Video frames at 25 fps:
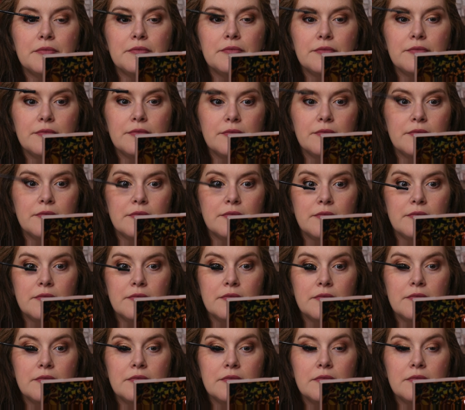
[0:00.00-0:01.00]

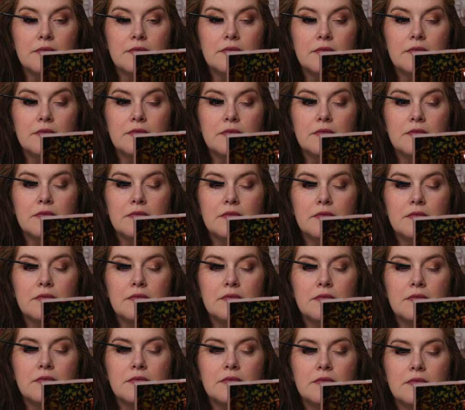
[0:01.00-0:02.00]

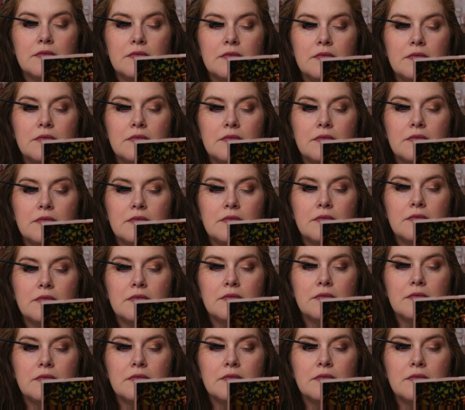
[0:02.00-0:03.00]

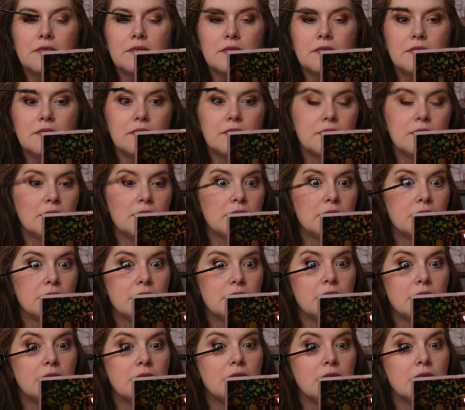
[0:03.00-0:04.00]

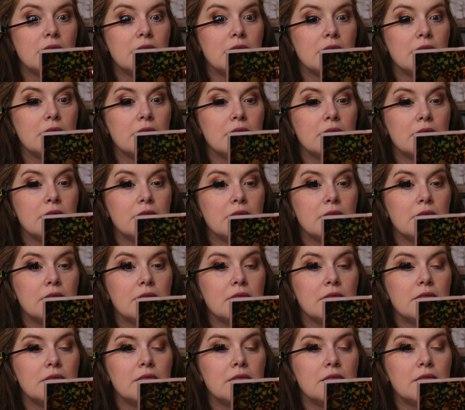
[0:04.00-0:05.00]

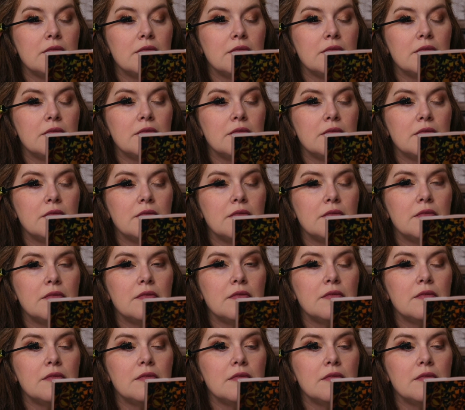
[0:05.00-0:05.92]
No one is speaking in this clip.